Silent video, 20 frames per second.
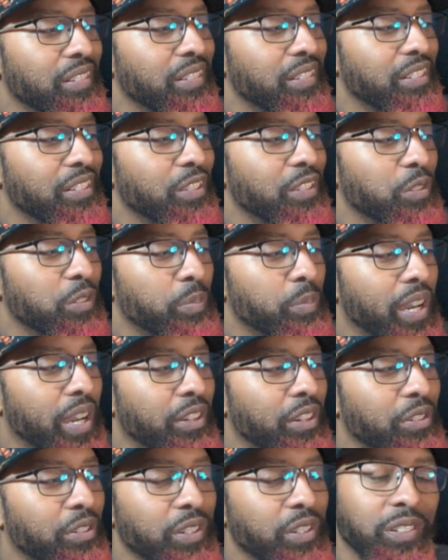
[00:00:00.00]
the
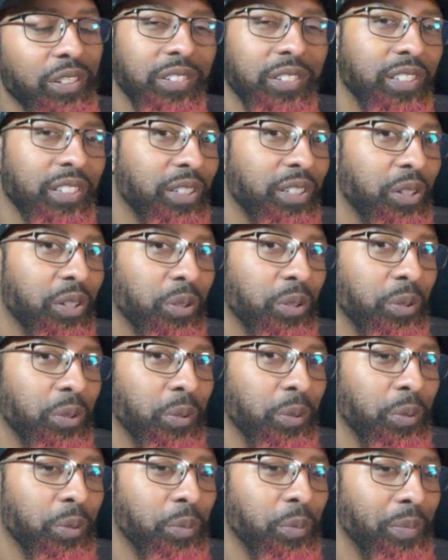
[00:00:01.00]
spider doesn't
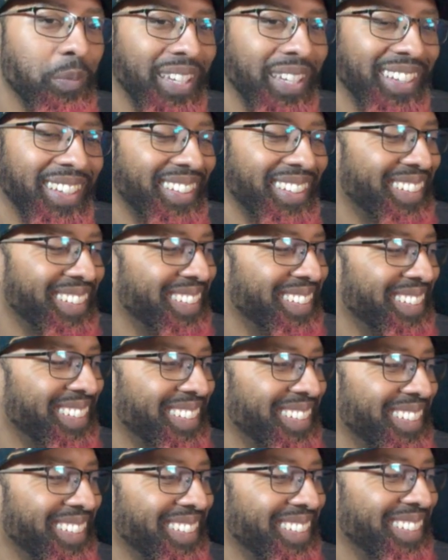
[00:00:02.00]
go mid,
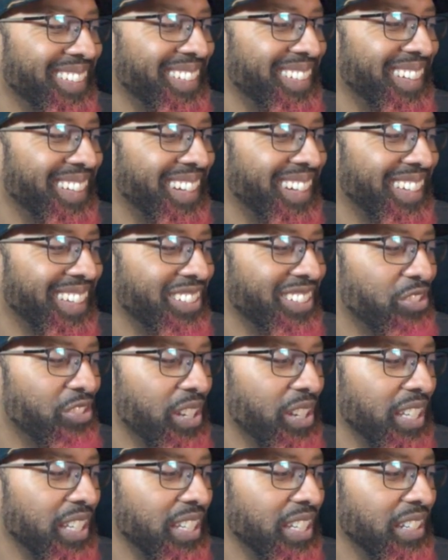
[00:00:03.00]
and I can try
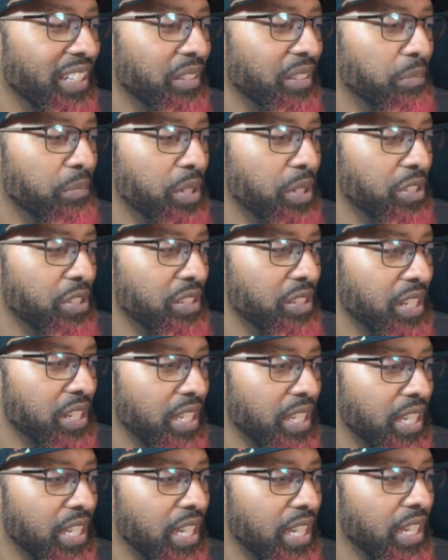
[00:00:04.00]
to get as much as I
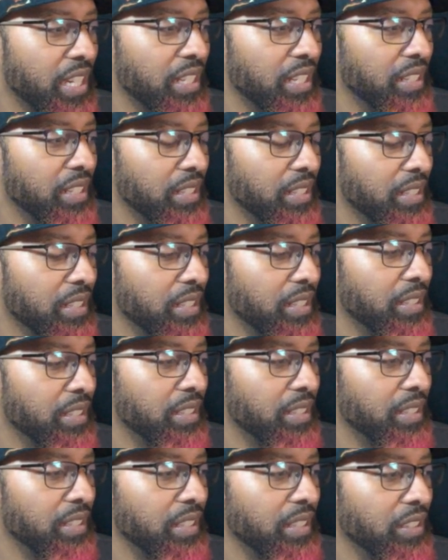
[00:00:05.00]
can
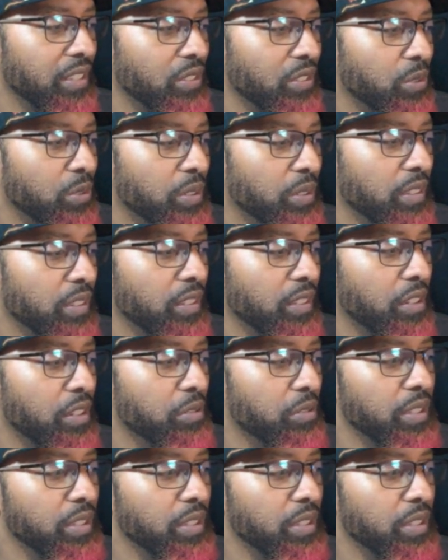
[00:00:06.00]
into these other